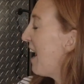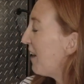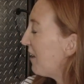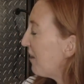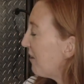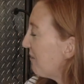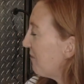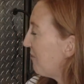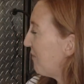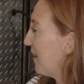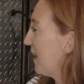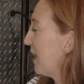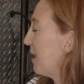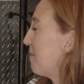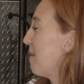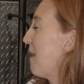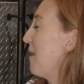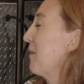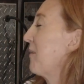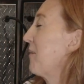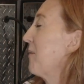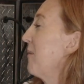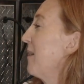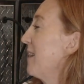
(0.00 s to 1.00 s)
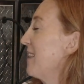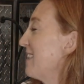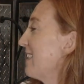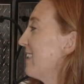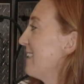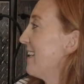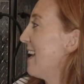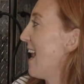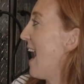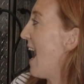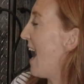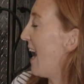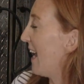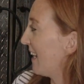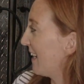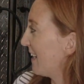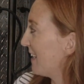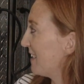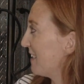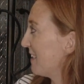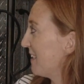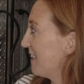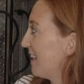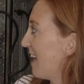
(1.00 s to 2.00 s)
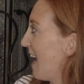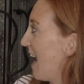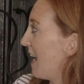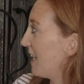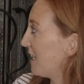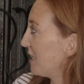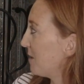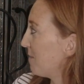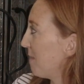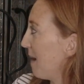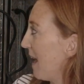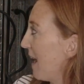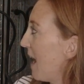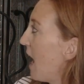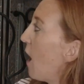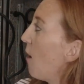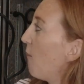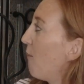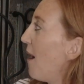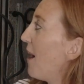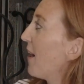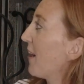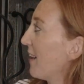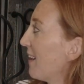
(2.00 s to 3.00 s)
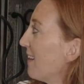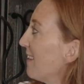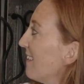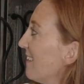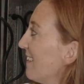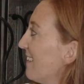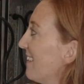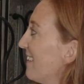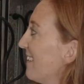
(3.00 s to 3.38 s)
How do you feel about going to non-on-demand hot water?